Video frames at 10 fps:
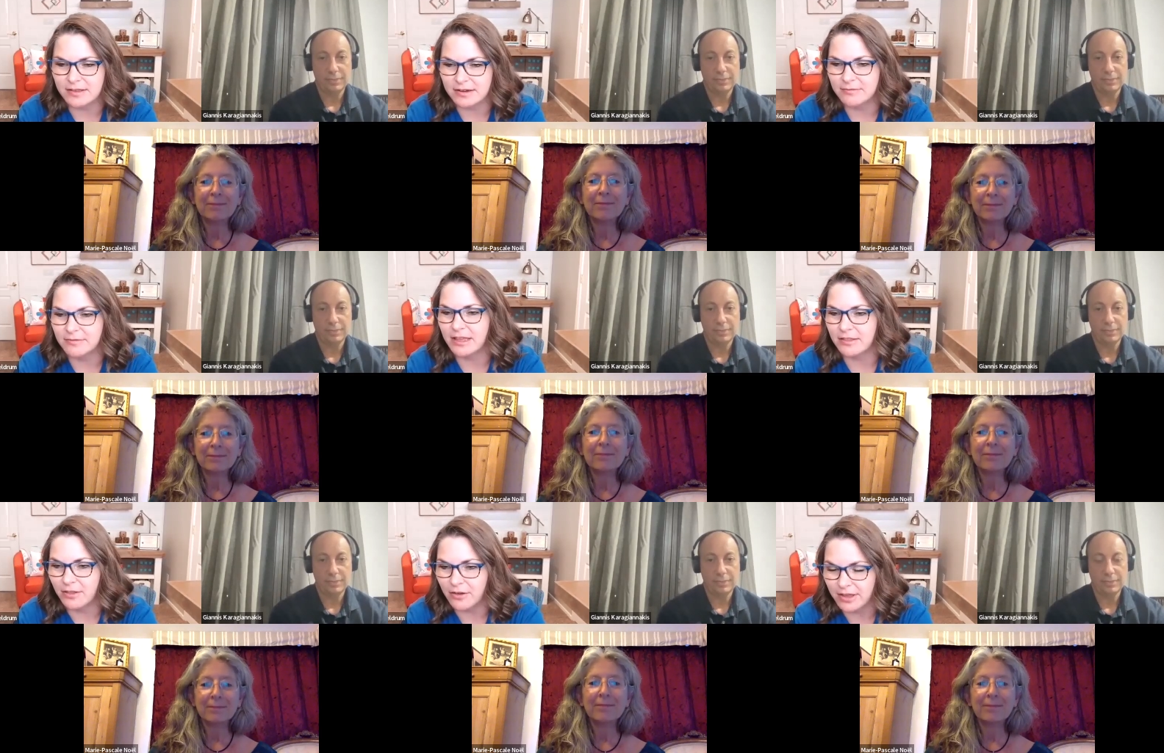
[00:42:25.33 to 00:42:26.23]
Speaker 1: and we
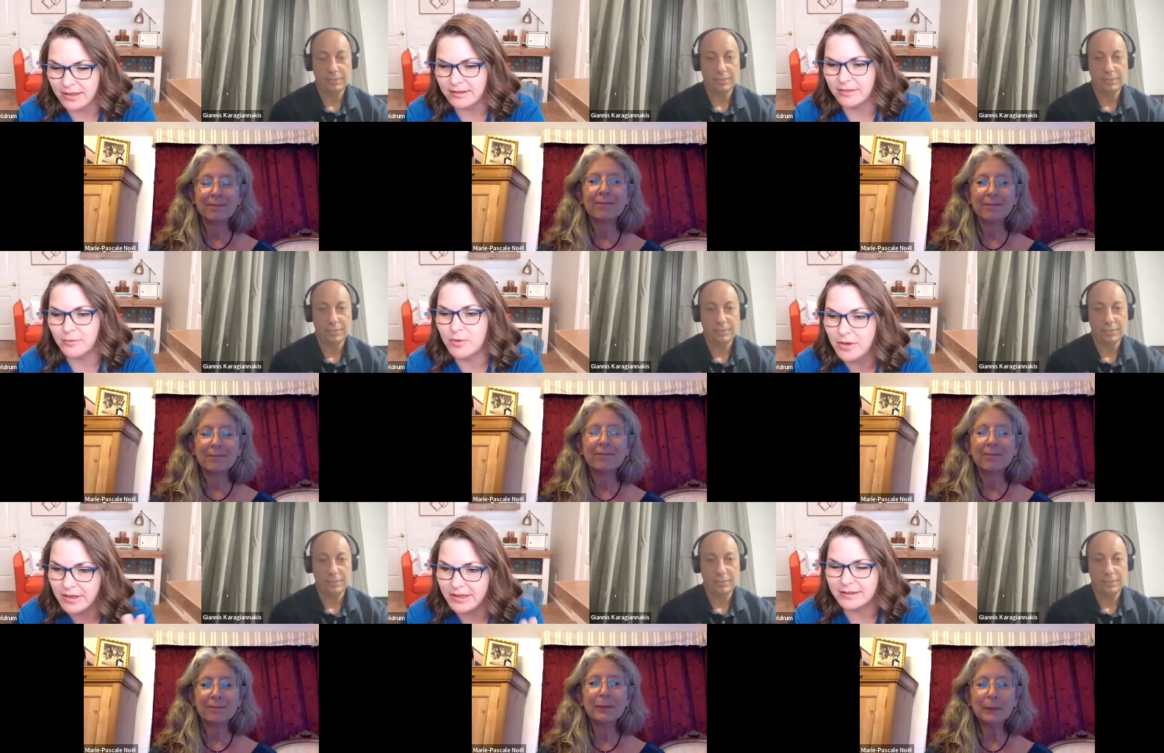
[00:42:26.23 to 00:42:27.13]
can look in the
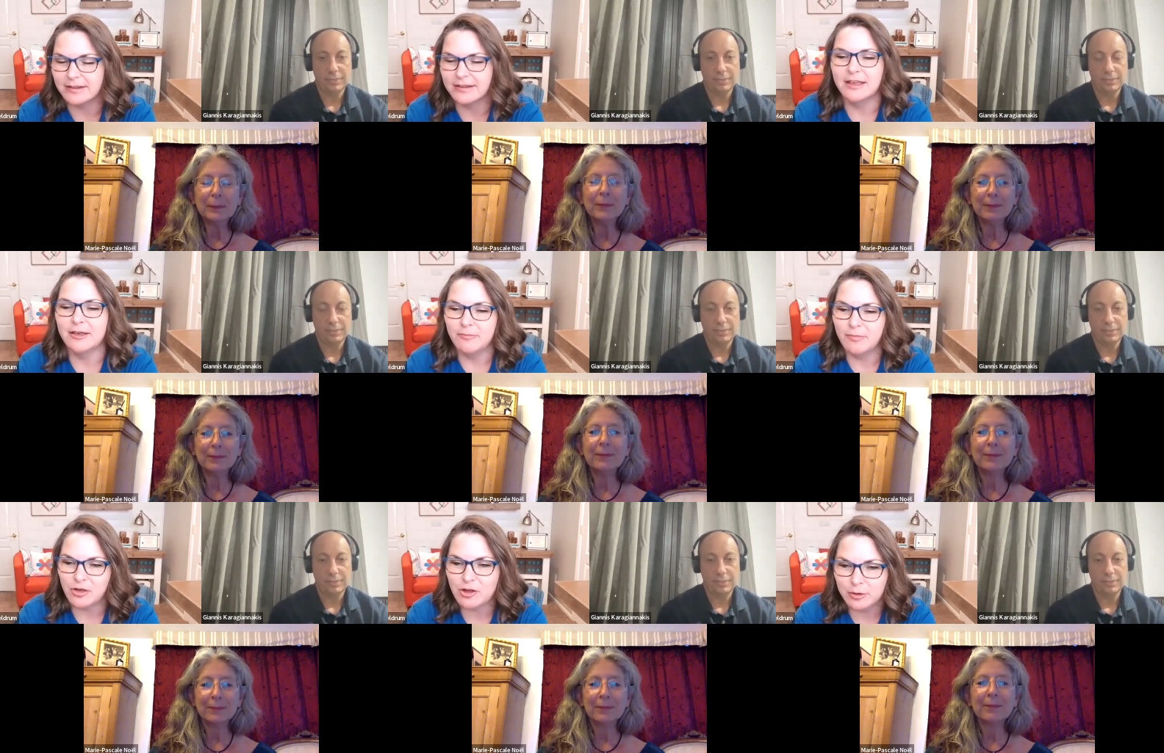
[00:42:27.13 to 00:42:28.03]
book and
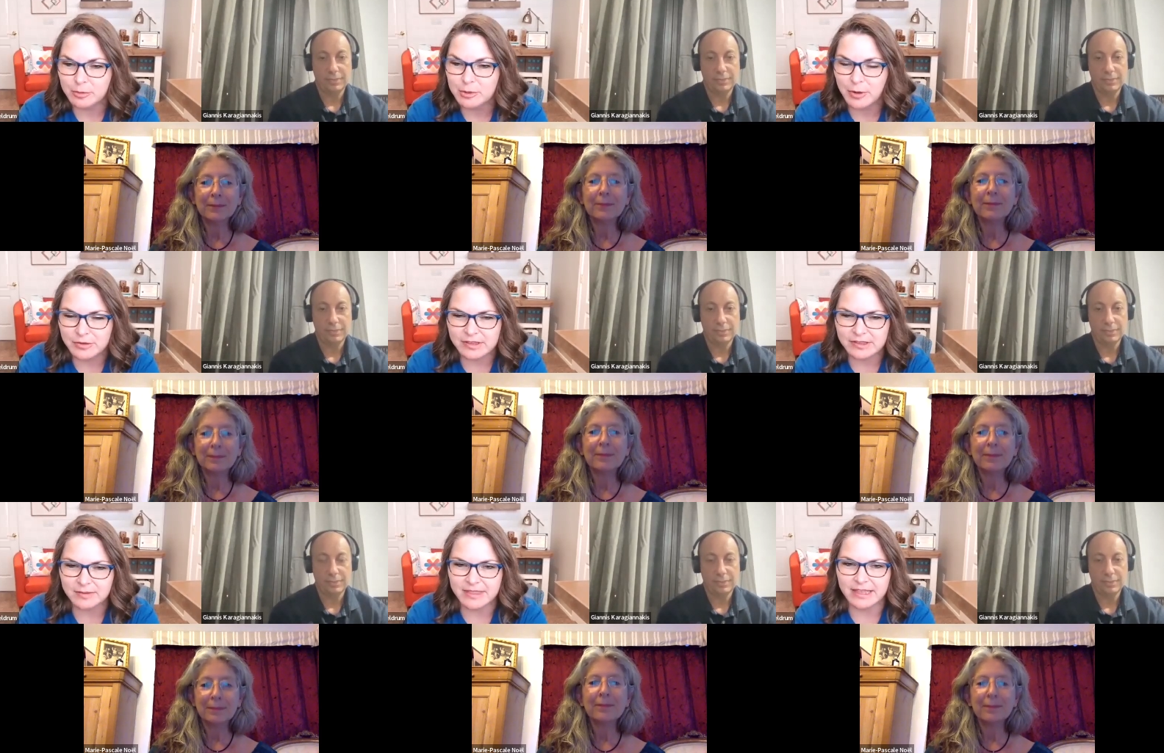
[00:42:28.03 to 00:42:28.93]
make sure we're proposing
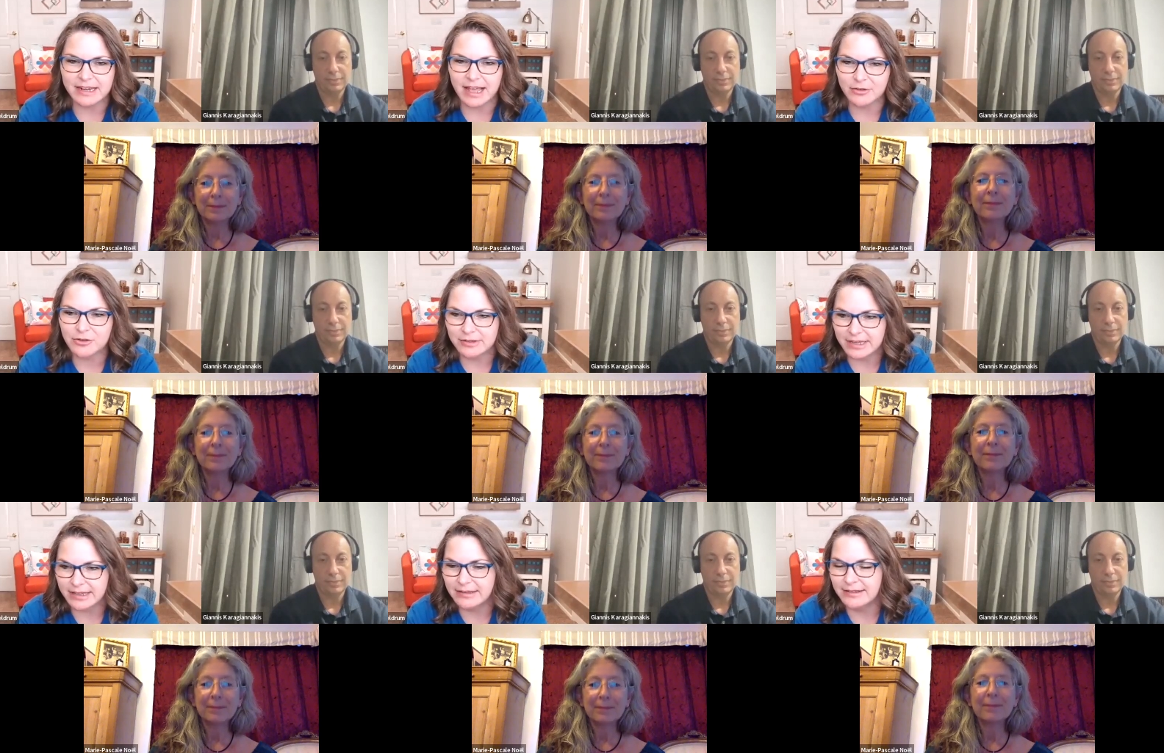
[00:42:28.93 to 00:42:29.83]
something that
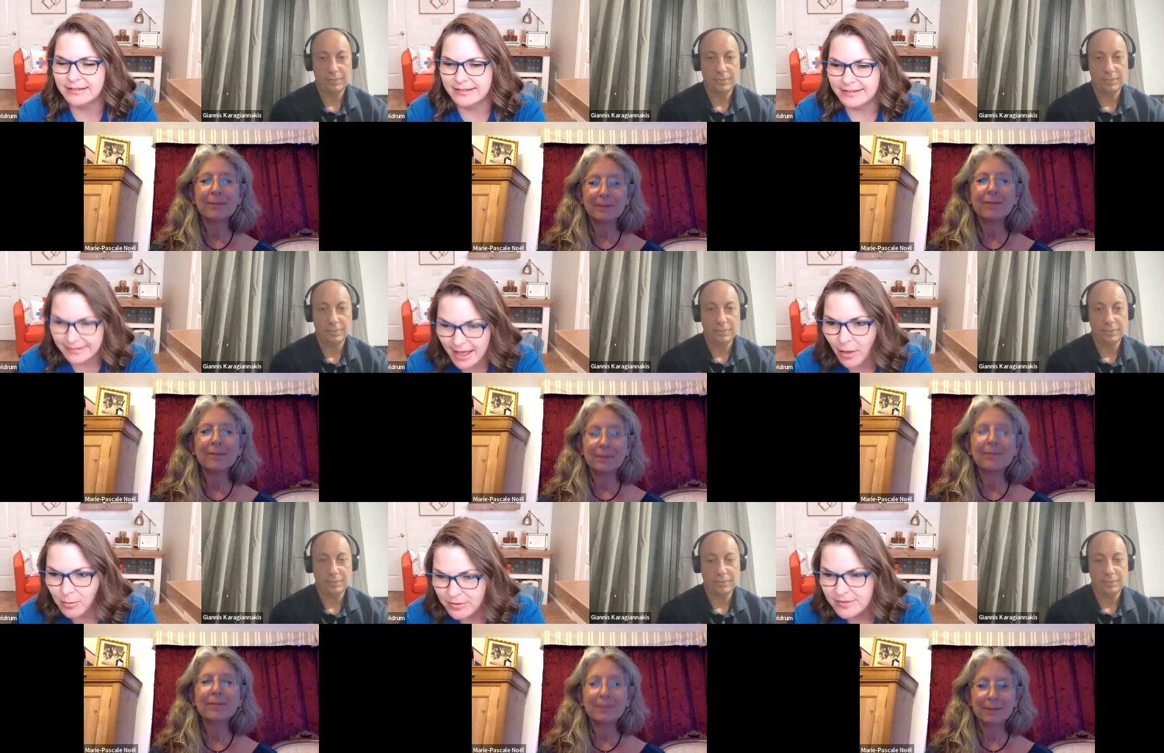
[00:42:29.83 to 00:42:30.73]
actually
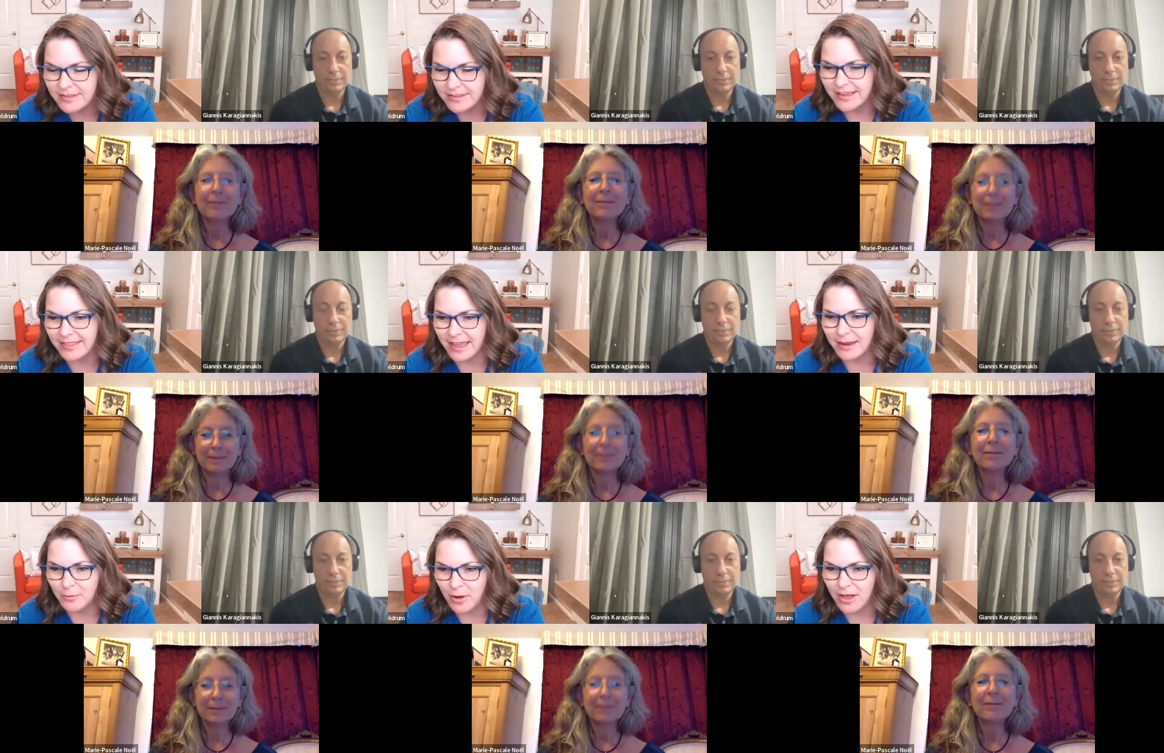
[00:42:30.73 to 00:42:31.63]
helps and
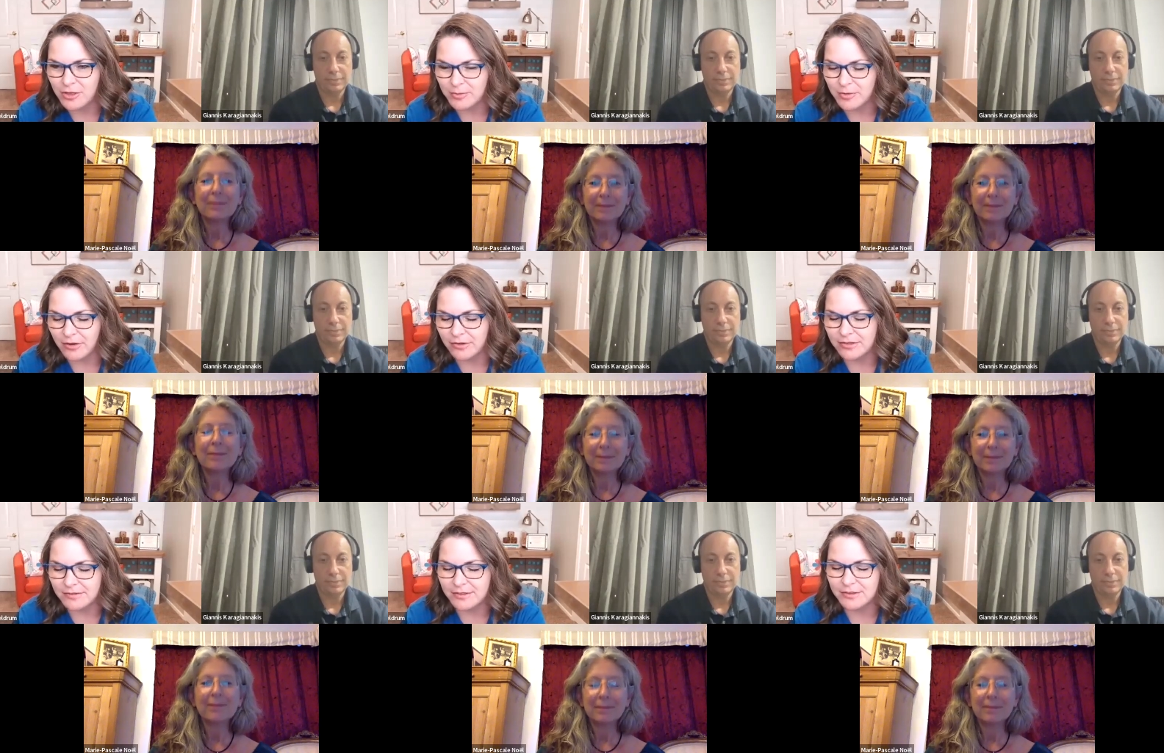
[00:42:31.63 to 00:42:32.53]
then watch the
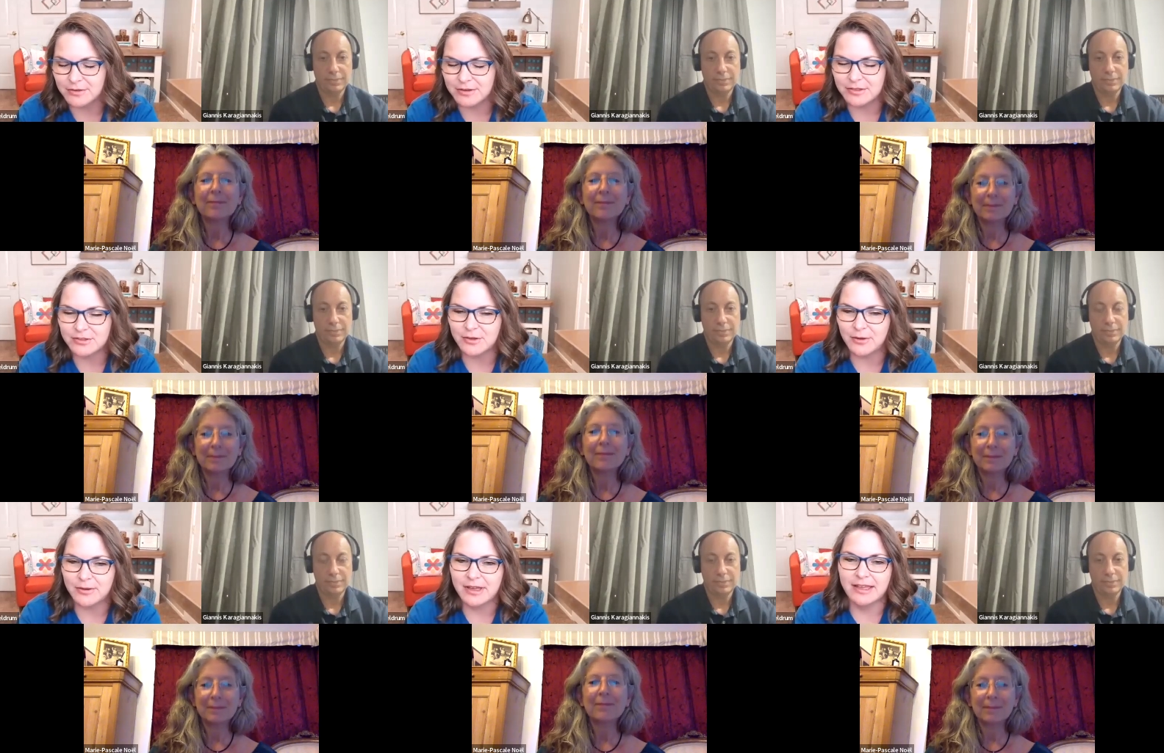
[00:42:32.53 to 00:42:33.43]
progress of the students.
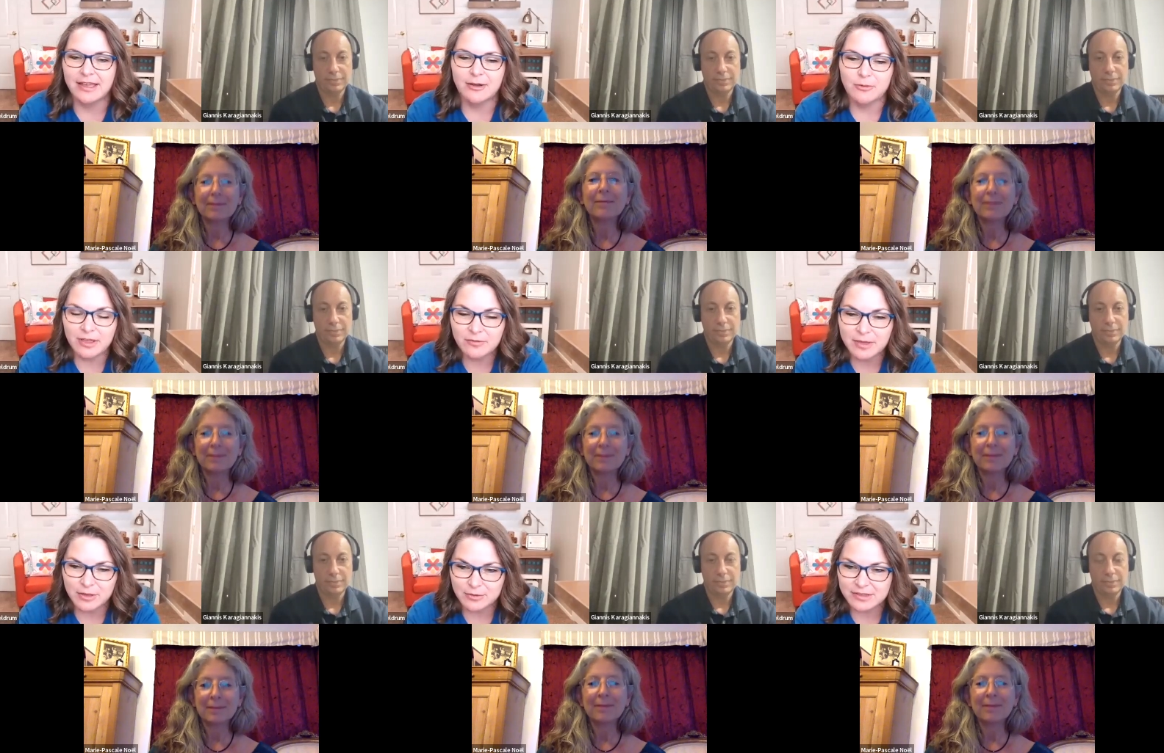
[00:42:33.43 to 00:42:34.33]
So we've
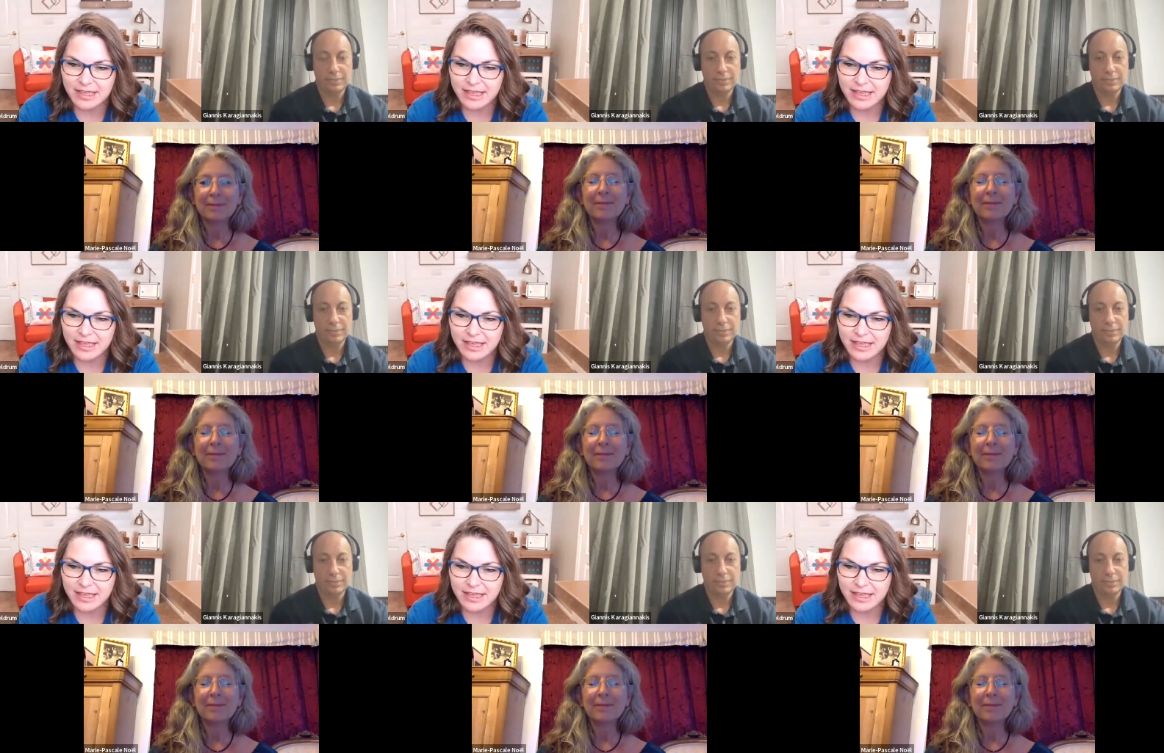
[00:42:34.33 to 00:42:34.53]
been using